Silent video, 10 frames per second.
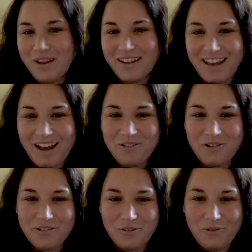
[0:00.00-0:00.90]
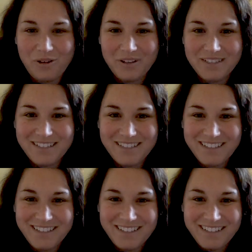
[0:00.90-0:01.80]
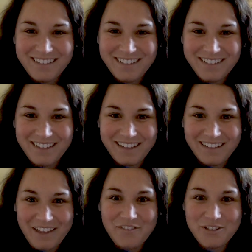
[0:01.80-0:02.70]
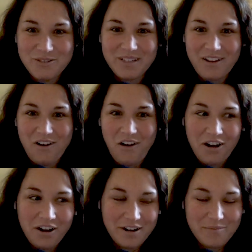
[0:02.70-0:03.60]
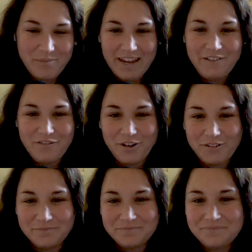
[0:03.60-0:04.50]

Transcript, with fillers: we encounter in the world? Sure. Like life is really hard and painful.